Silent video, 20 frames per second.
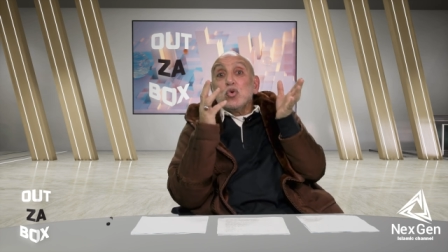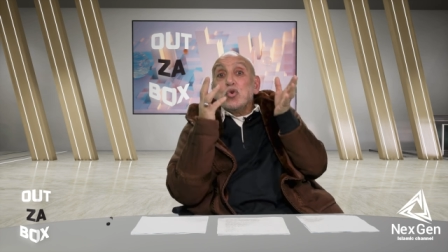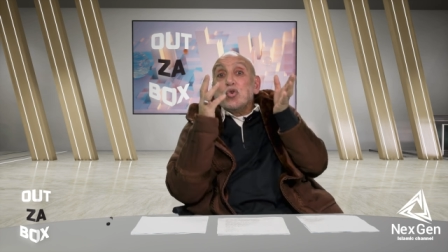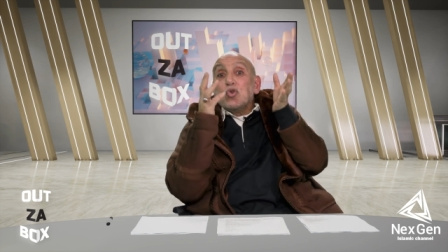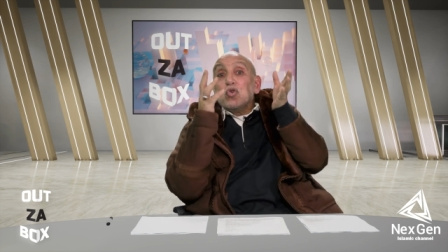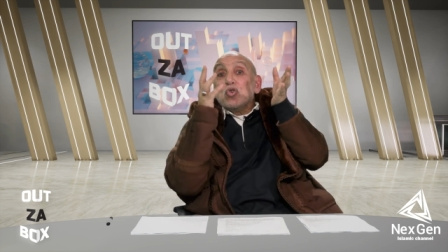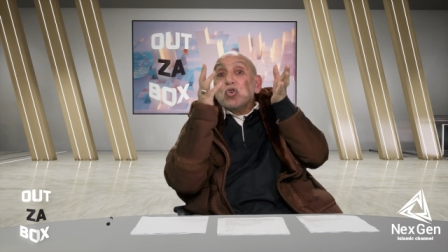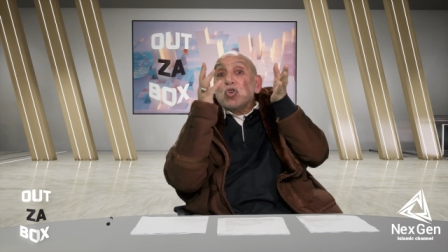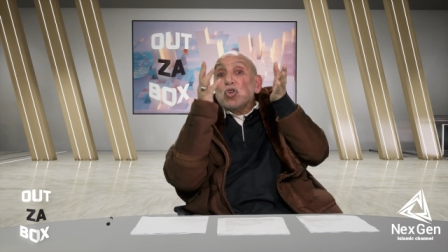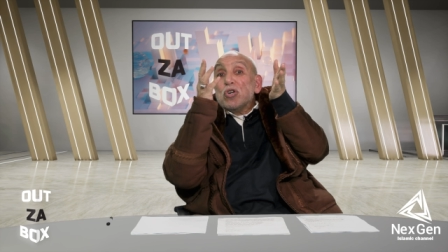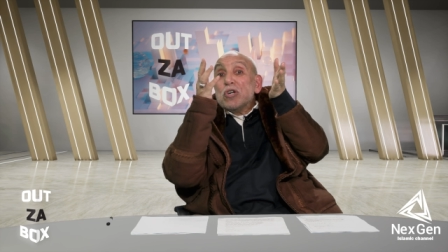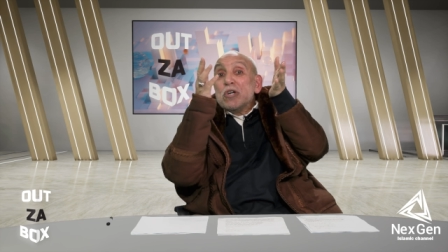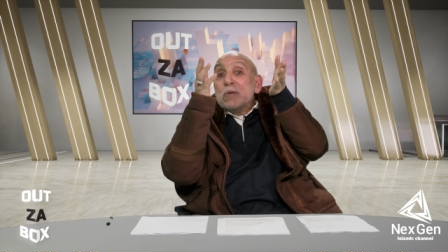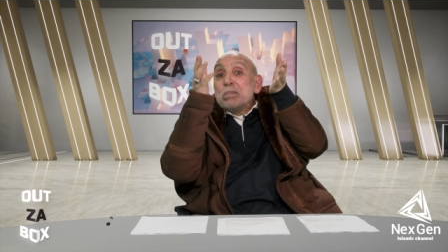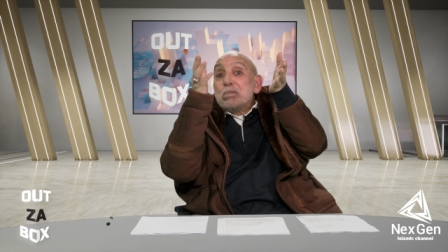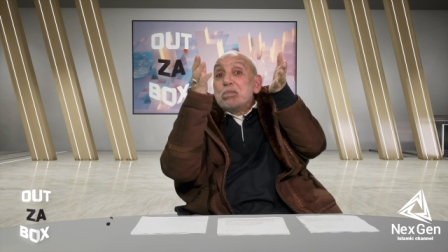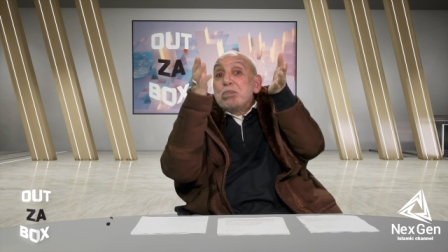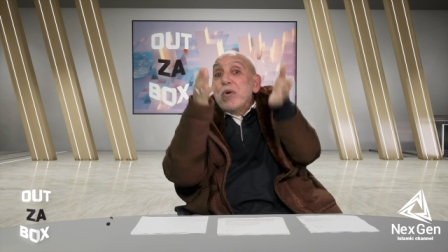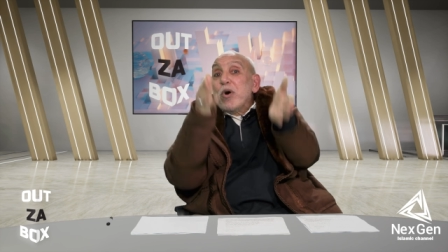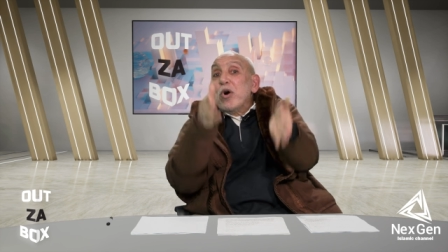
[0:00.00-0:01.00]
to
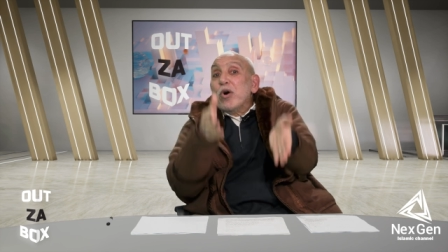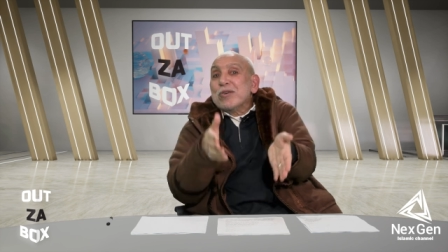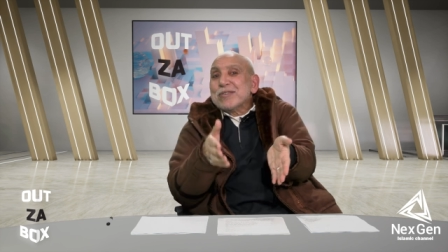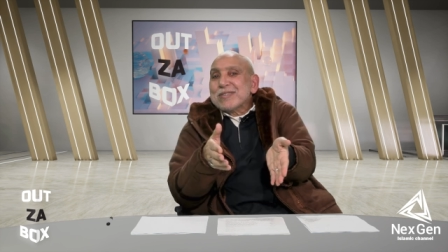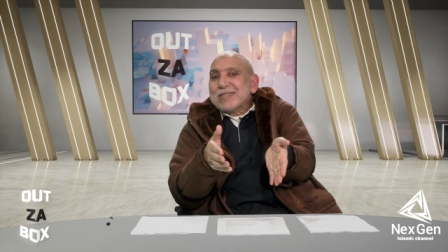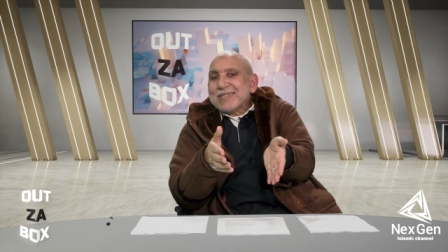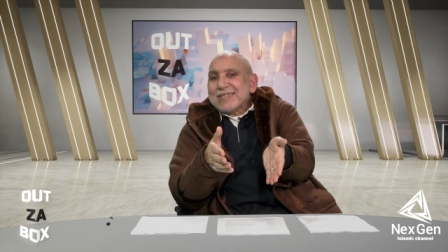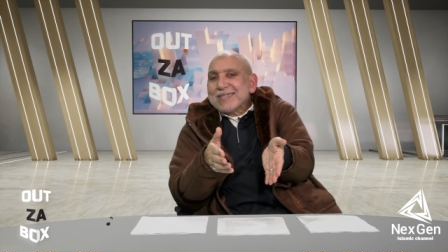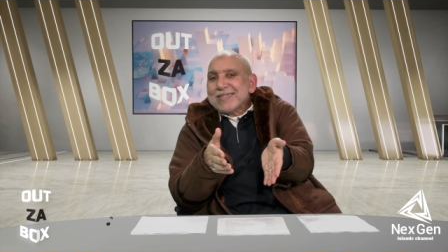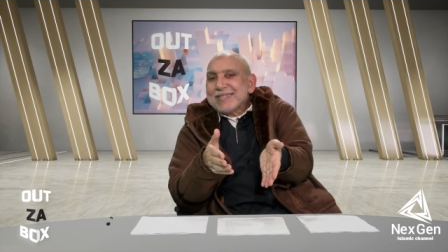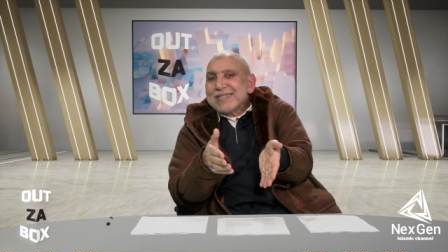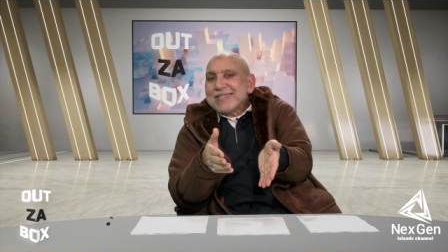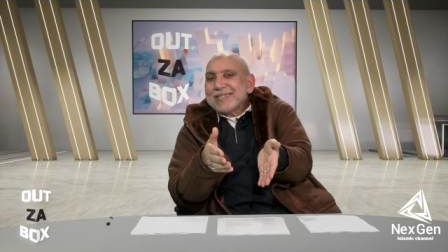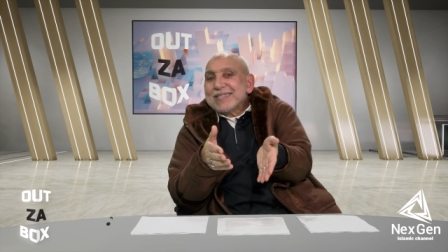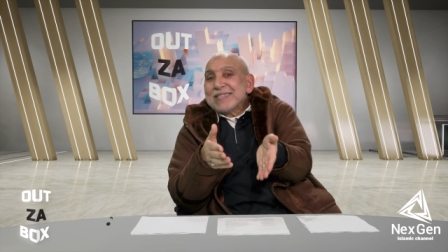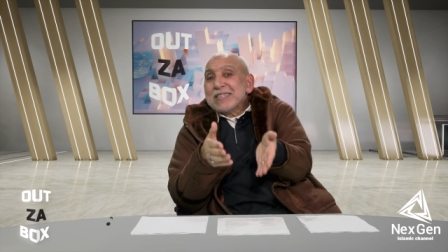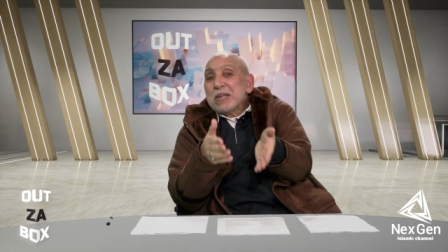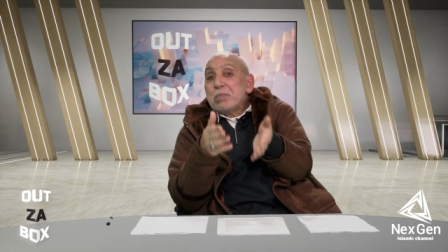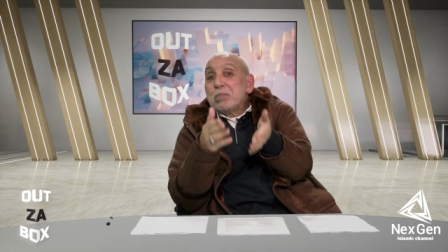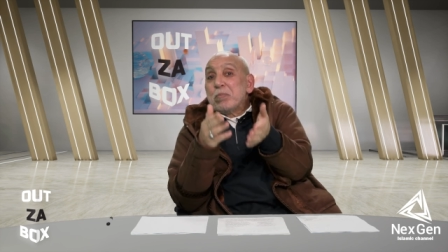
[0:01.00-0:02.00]
impose
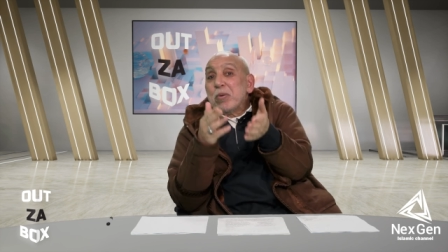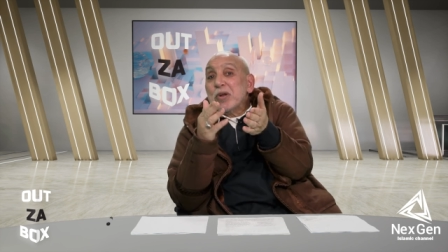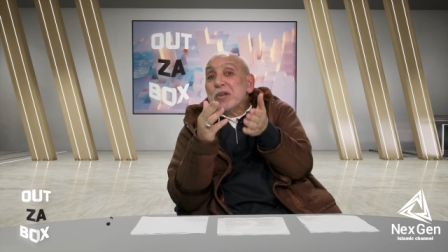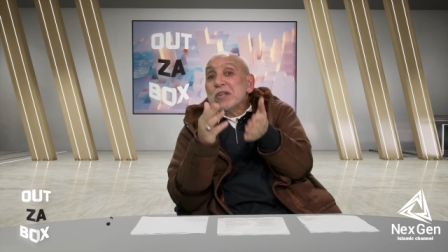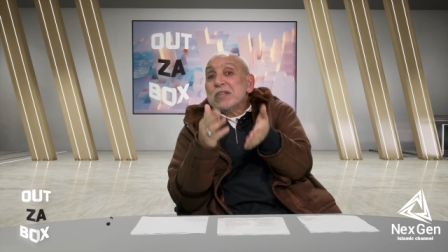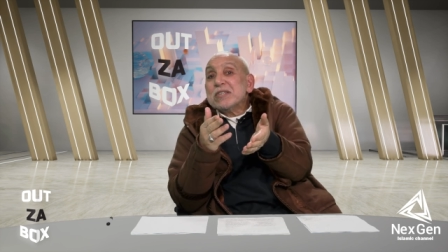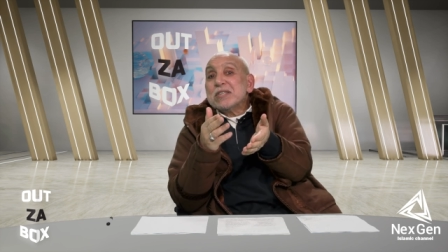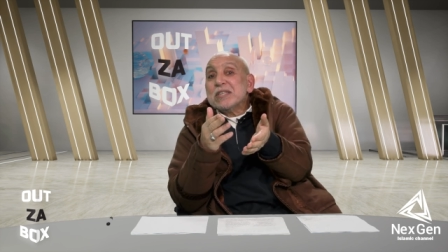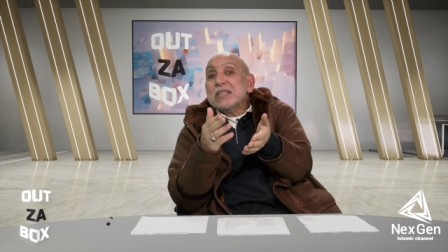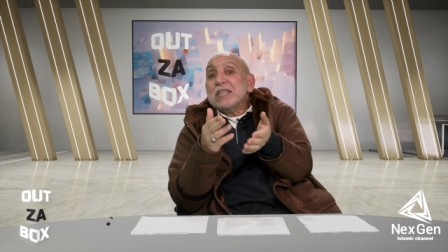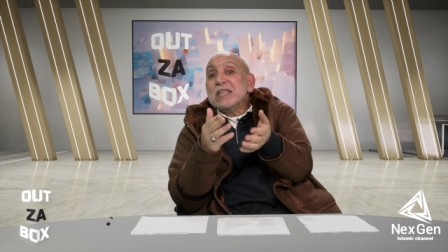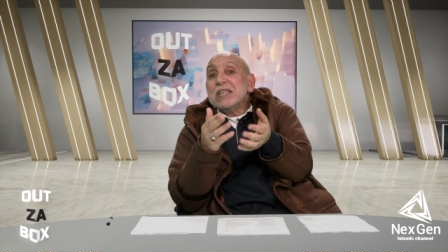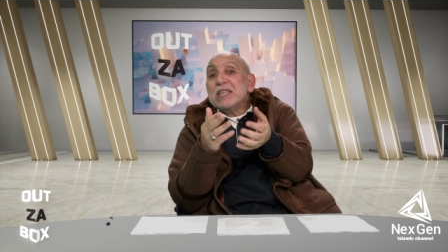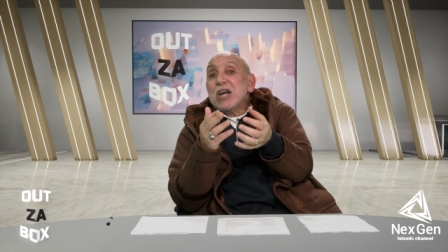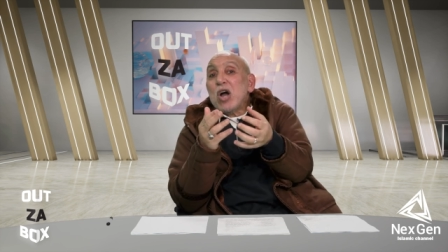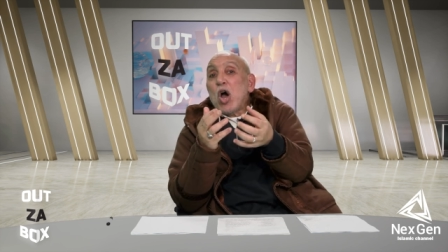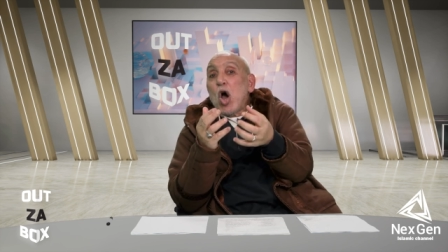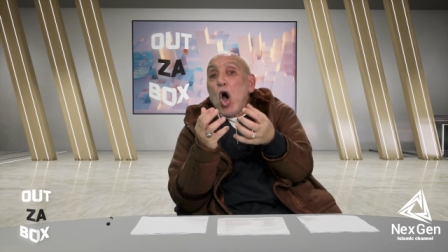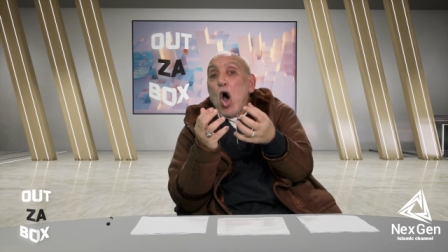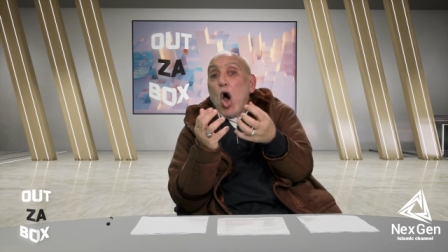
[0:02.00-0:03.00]
the
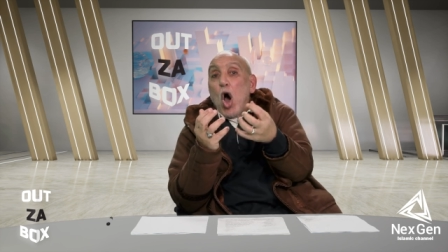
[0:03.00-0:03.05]
policy